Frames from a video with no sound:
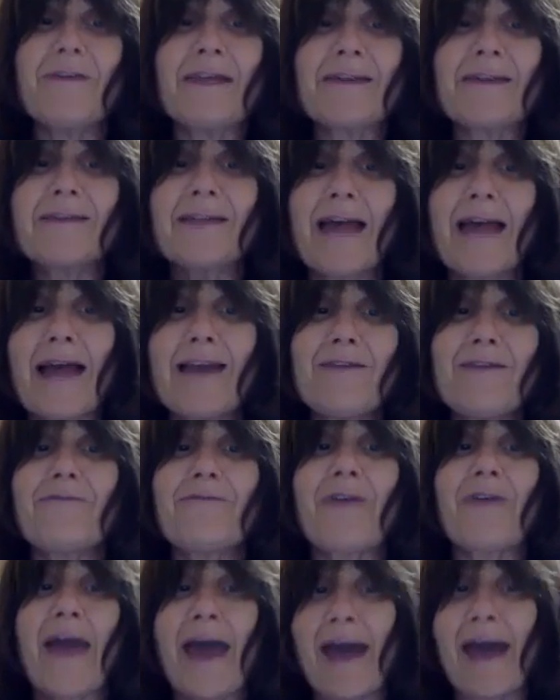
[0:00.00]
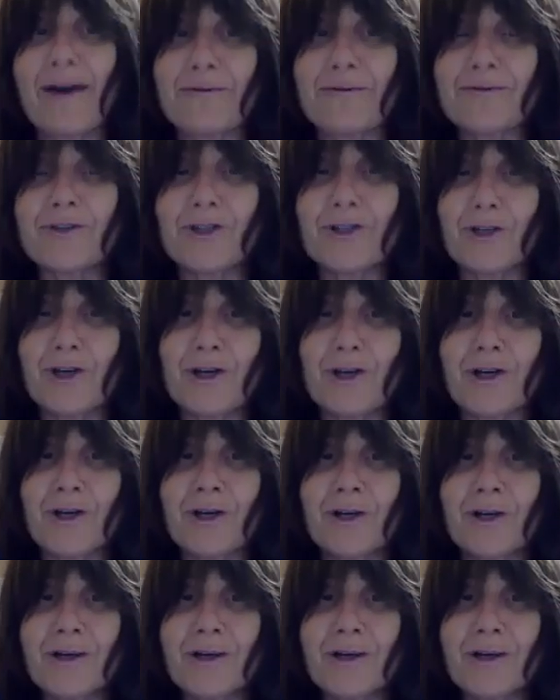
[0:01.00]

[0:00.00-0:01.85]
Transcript: in life after